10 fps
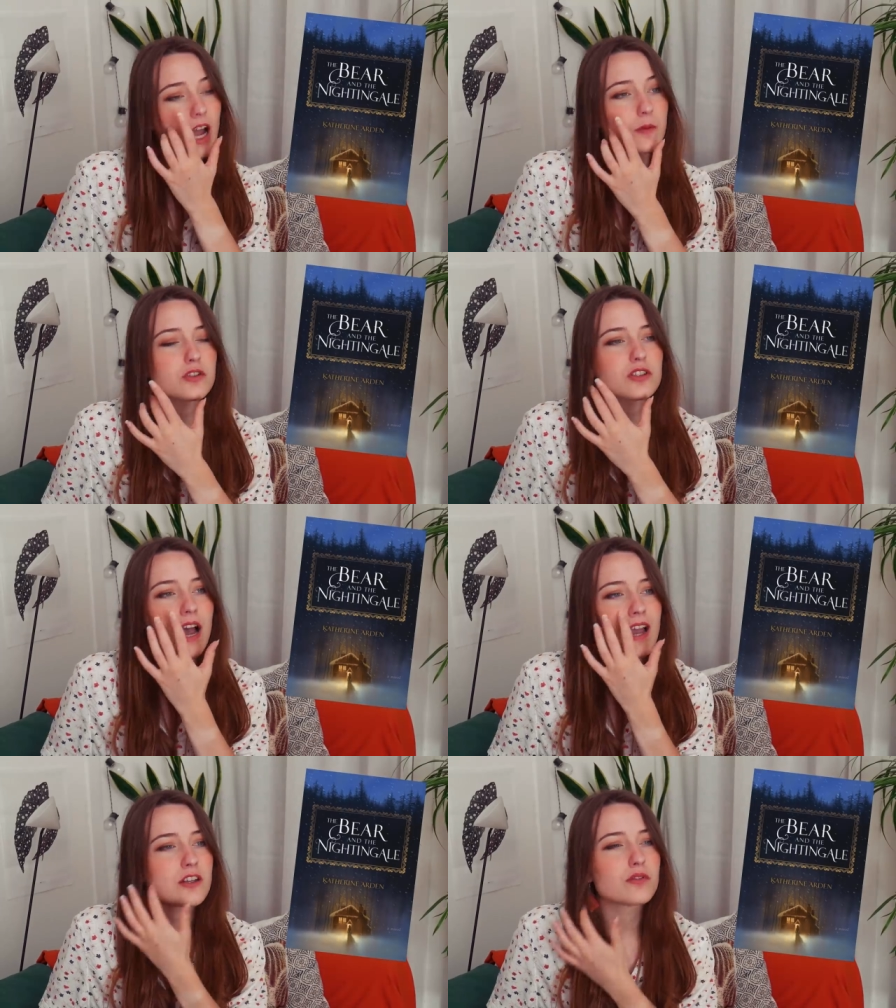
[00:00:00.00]
I'm just
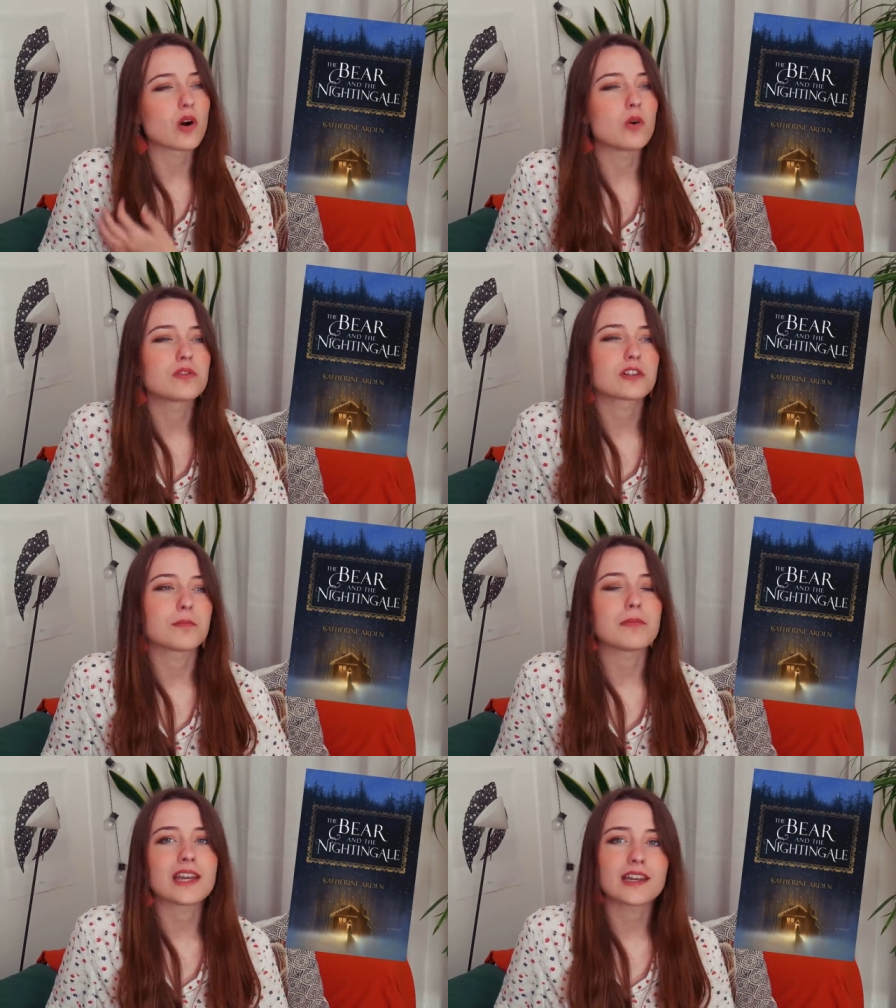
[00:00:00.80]
kind of over
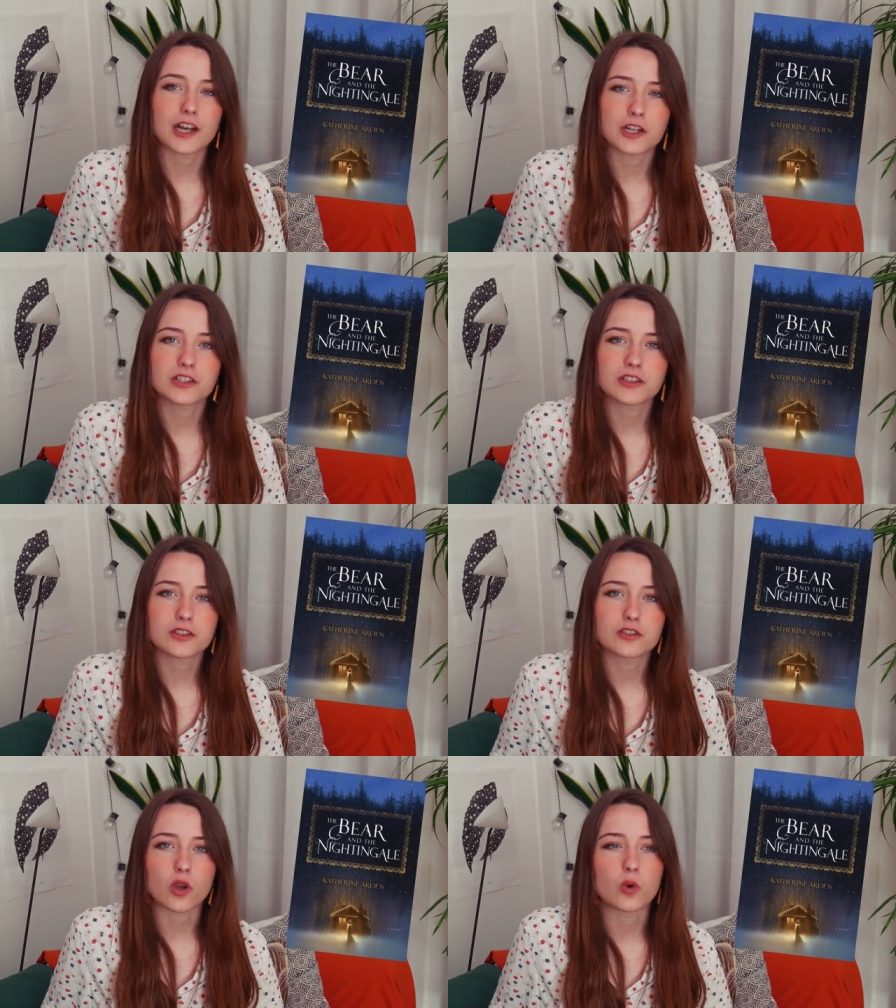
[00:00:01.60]
main
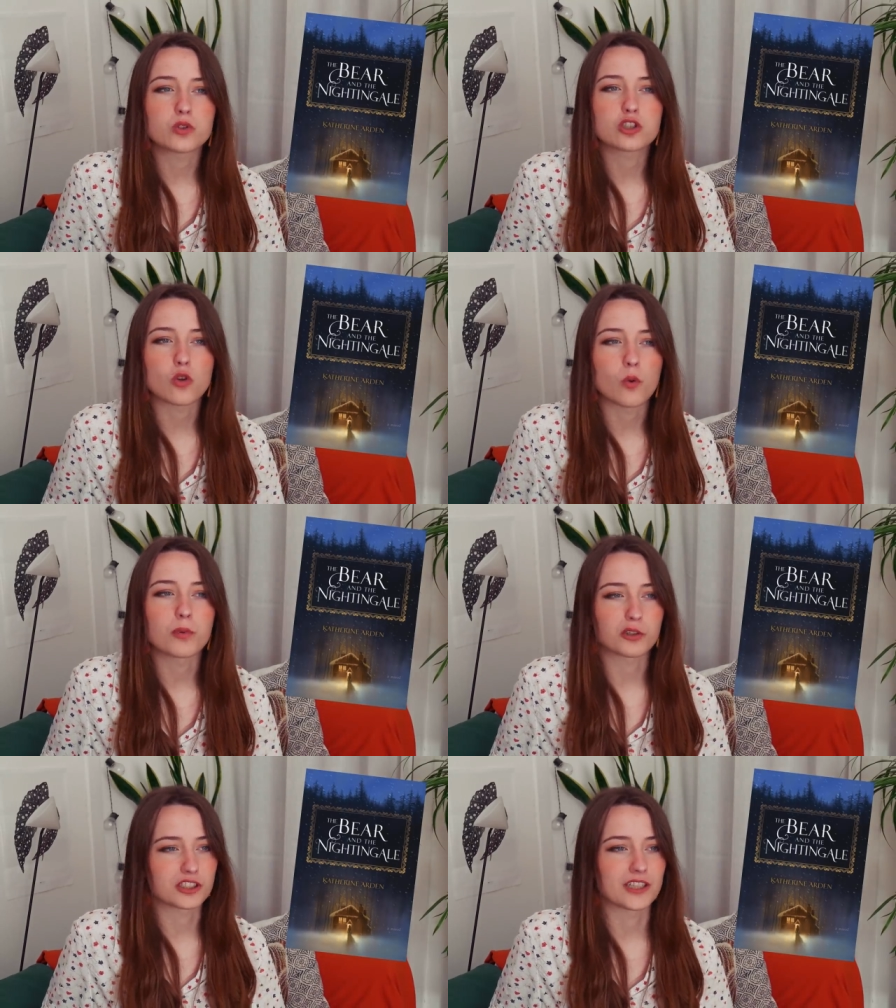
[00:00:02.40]
characters whose sole
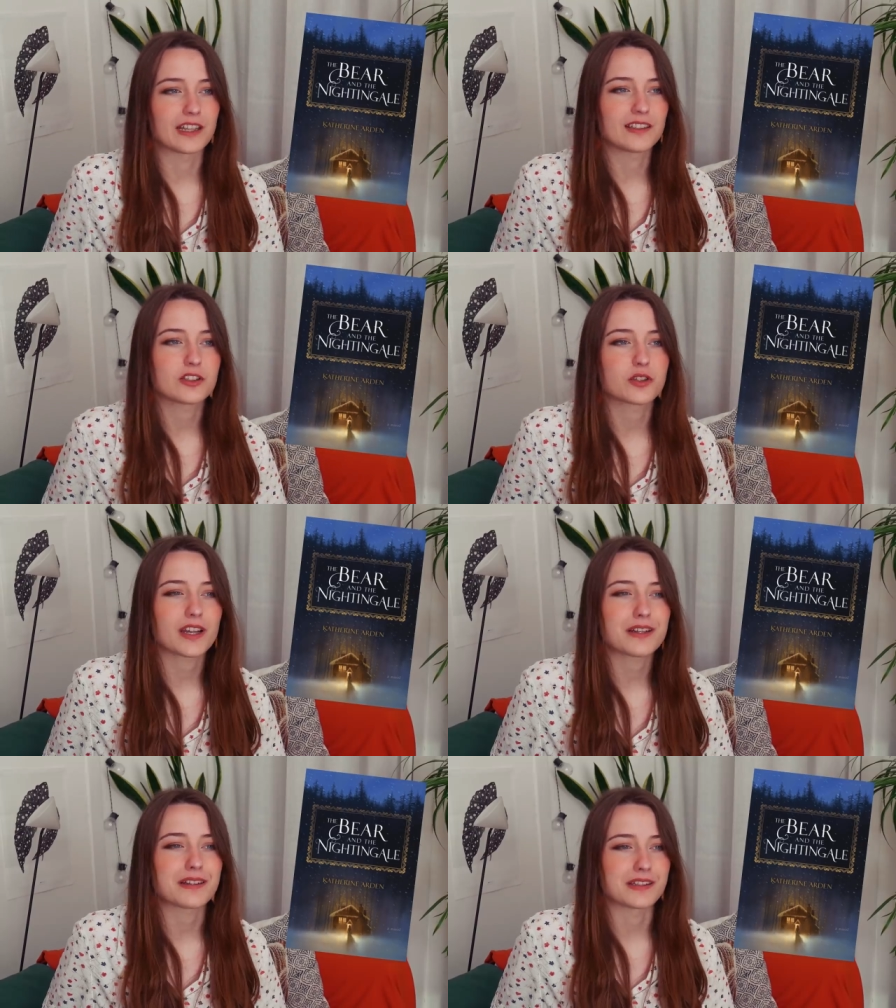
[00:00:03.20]
personality
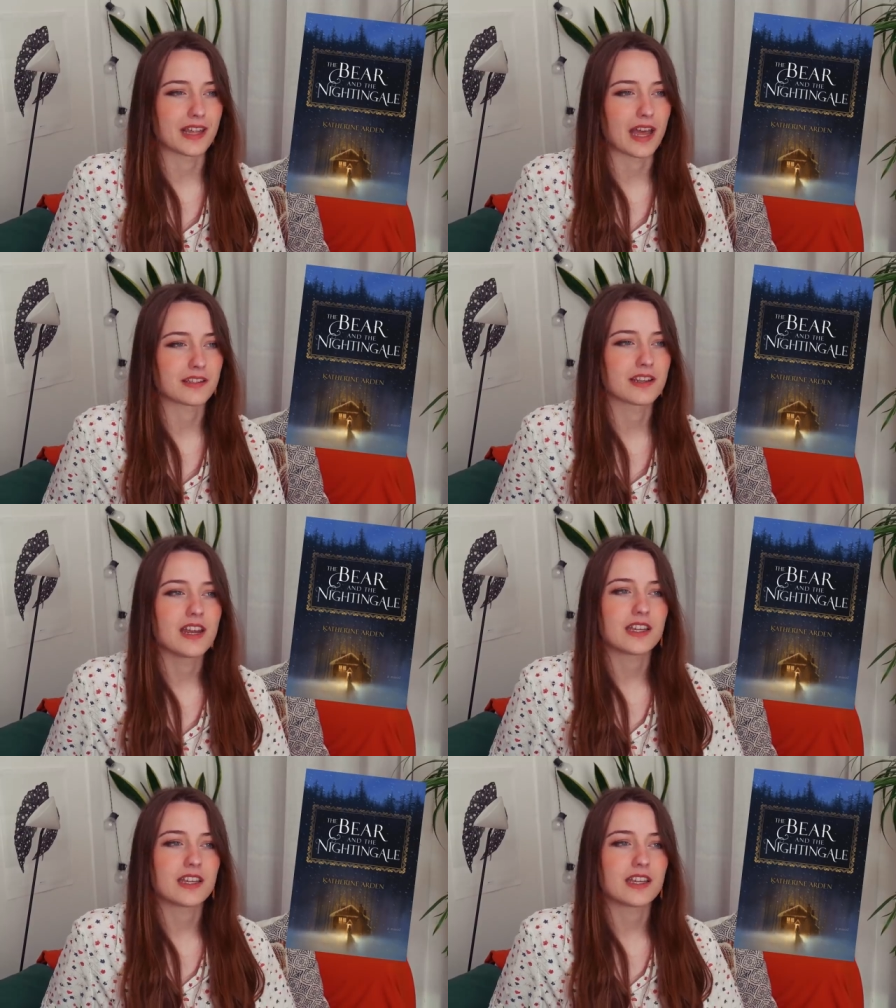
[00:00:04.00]
trait is that